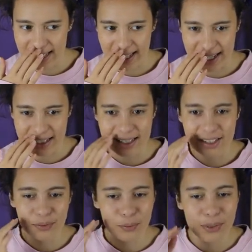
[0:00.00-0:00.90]
I
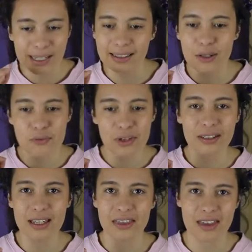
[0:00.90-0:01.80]
really,
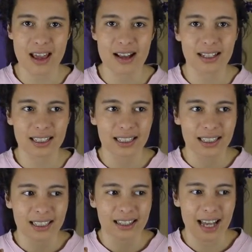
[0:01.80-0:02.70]
really think
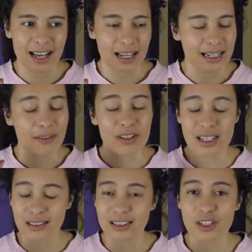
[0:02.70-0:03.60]
that, and I've
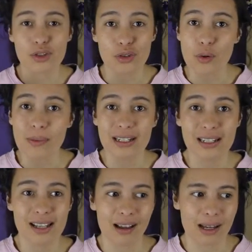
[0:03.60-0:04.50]
said this so
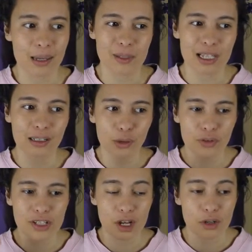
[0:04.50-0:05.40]
many times, that
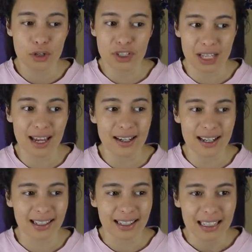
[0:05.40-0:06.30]
Luffy's
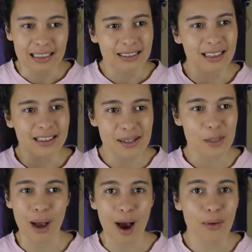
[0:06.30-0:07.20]
understanding that
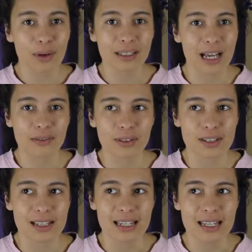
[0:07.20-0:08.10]
these power
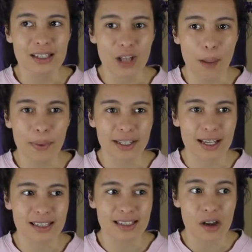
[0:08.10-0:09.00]
levels that he's up
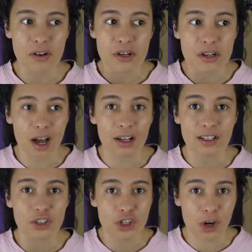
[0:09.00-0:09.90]
against, they are not
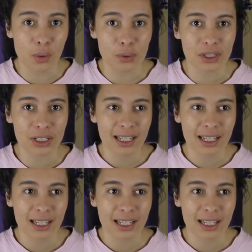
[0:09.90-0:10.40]
a joke.